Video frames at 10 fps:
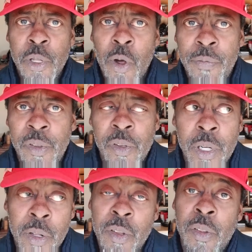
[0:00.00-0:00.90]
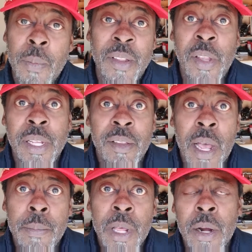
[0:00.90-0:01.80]
the officer, because this is my second
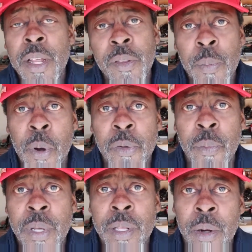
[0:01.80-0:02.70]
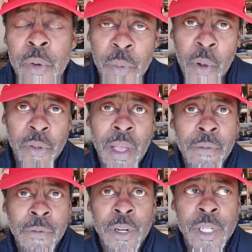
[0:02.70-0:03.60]
time there. He's supposed to be there. We're supposed to have
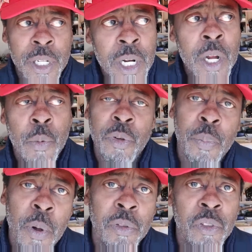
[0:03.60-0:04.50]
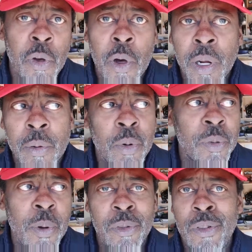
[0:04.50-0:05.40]
footage. We're supposed to talk. We're
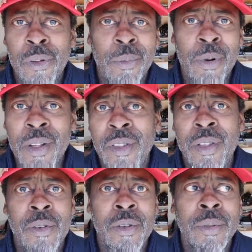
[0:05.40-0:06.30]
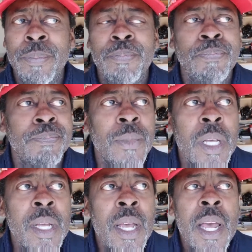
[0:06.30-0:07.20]
supposed to talk to the prosecutor.
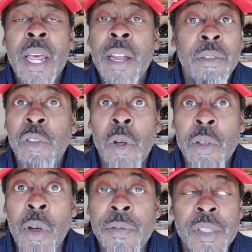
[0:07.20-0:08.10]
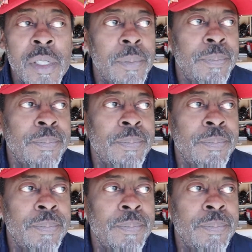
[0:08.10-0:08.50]
Never saw the officer.